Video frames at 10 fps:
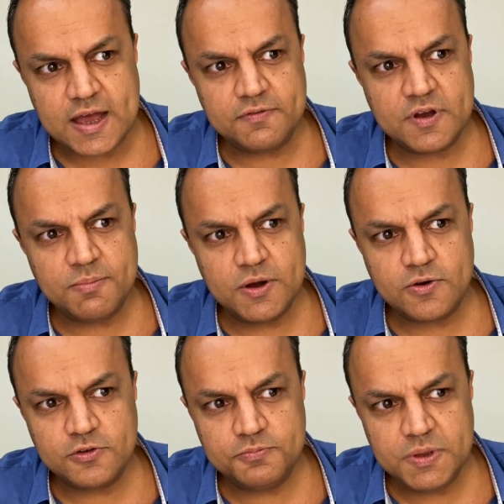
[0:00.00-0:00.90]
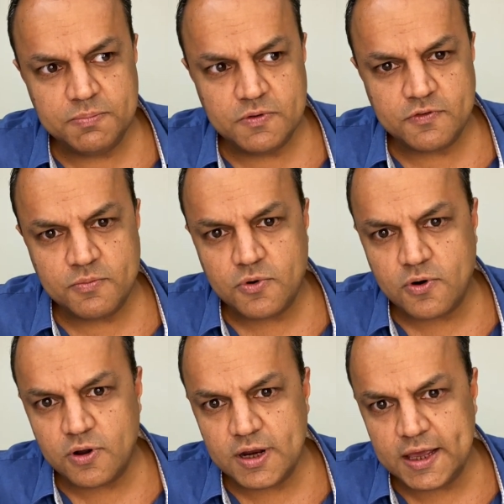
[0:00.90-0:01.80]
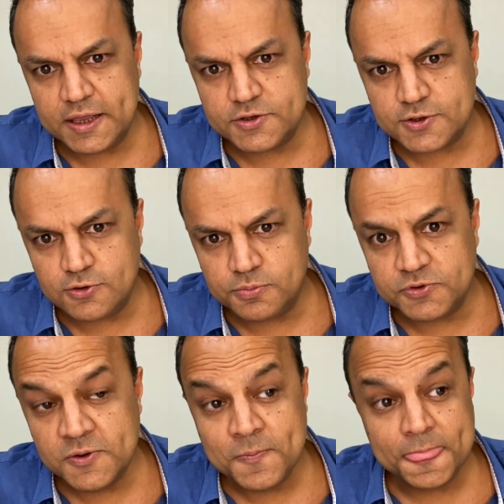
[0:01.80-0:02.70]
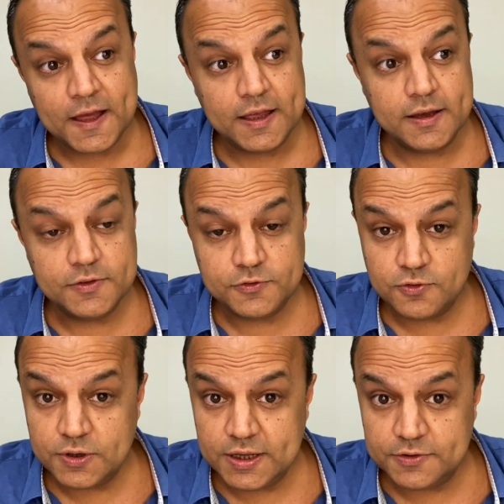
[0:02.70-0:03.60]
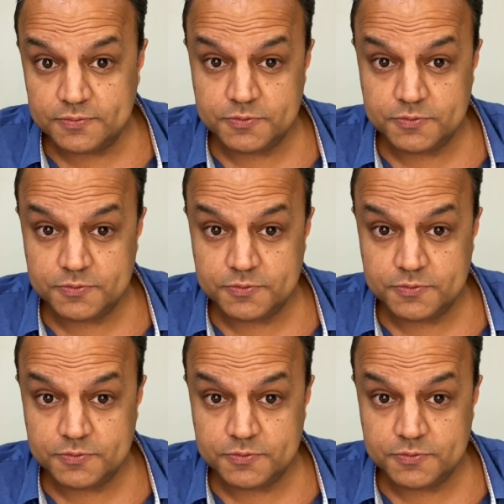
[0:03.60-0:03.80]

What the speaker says: I've come across people from all age groups. I hear stories,